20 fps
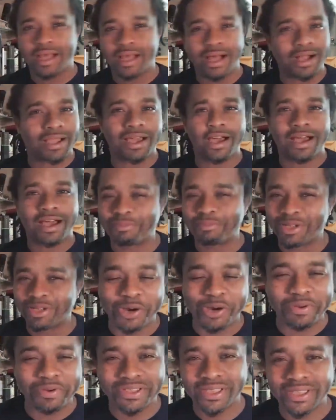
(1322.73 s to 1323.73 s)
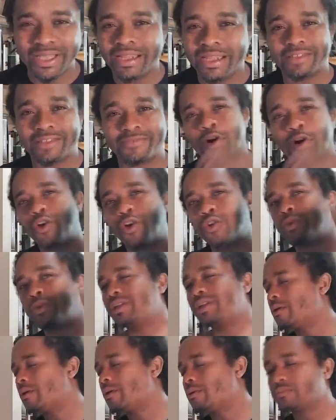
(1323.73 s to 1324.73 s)
Khan be always saying, as far as we
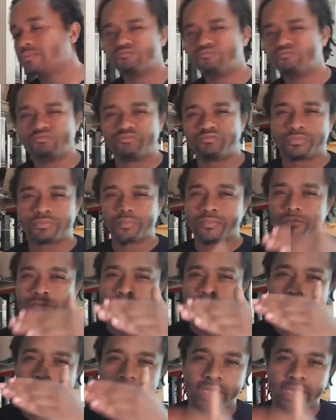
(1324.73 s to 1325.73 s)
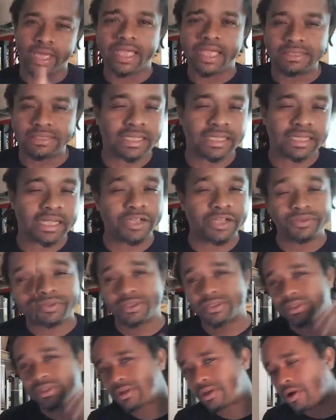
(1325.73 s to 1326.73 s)
know, the
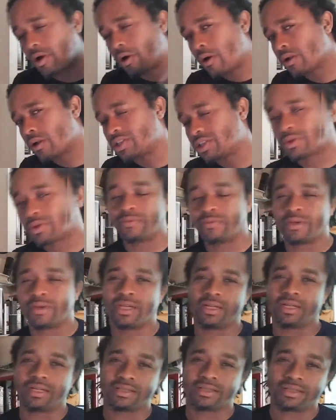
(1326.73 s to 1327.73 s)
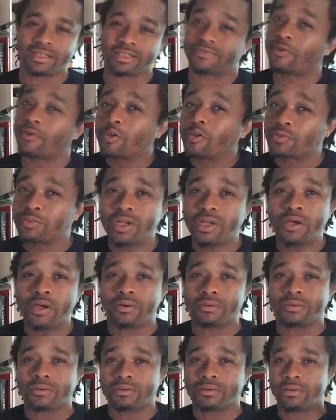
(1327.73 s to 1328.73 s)
1800s are the 1200s. As far as we know,
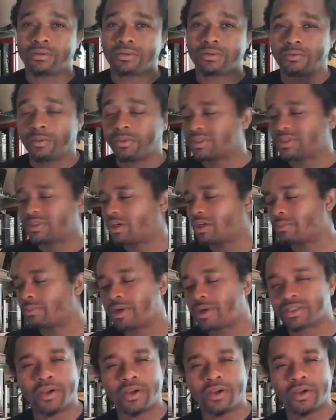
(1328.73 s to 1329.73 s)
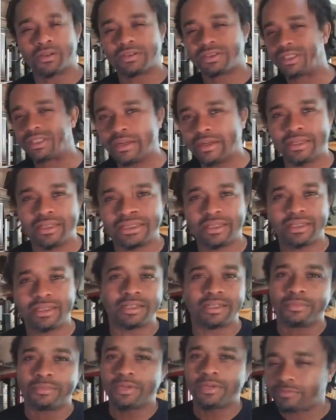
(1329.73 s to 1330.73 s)
when we talk about Tartaria and the
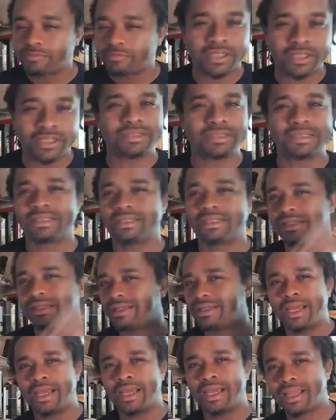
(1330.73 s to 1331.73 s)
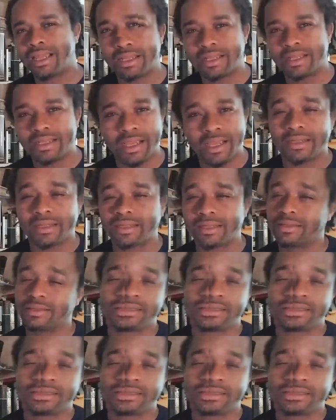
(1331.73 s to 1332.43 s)
mudfloods, yada, yada, yada.